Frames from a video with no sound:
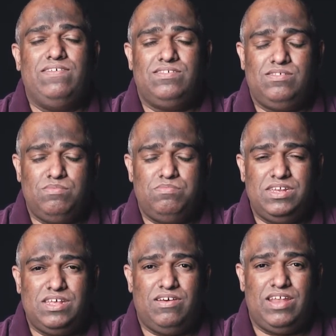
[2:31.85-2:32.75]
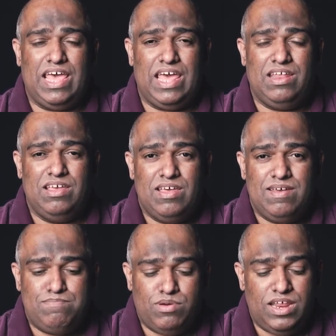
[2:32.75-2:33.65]
stooping down and
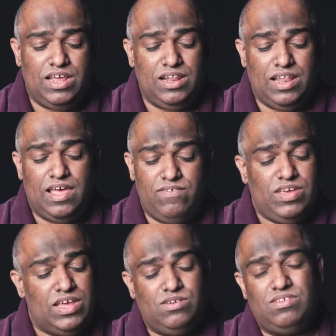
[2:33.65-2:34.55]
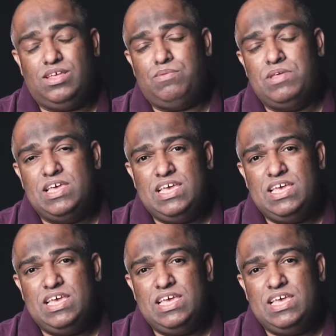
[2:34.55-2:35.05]
putting life into them.